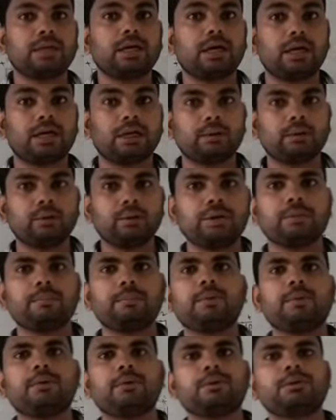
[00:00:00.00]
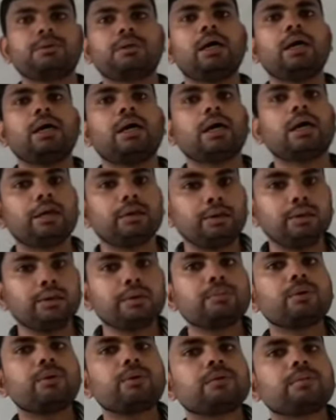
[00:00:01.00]
Ionic
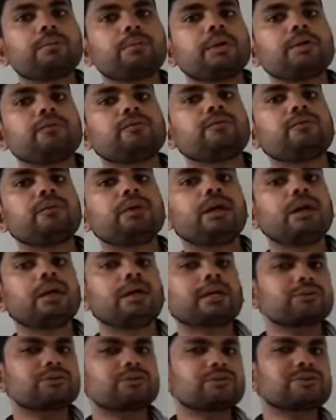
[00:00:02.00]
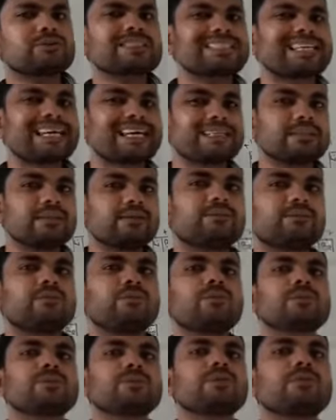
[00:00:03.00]
bond means electrostatic
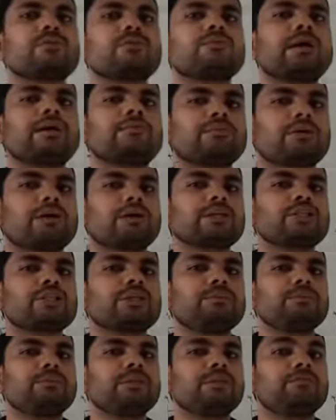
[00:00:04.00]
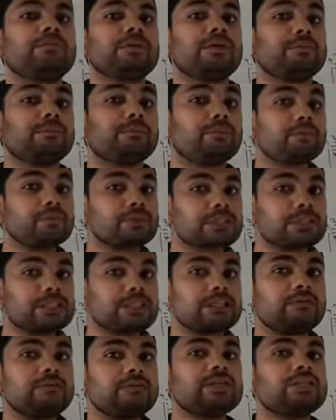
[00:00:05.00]
force of attraction between
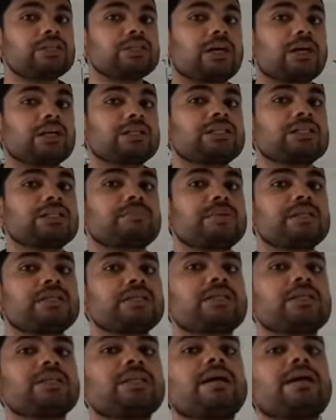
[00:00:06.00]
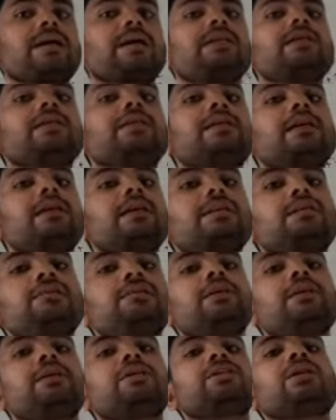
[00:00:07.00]
positively charged metal and
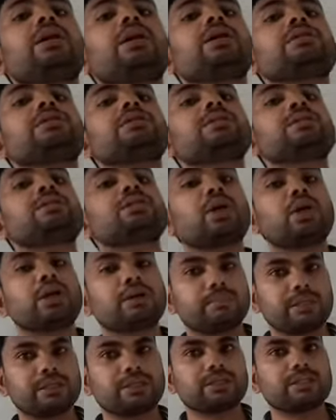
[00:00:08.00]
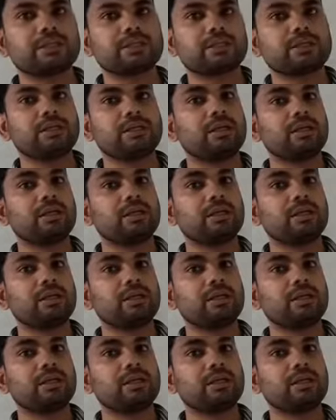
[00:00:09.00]
negatively charged non-metal.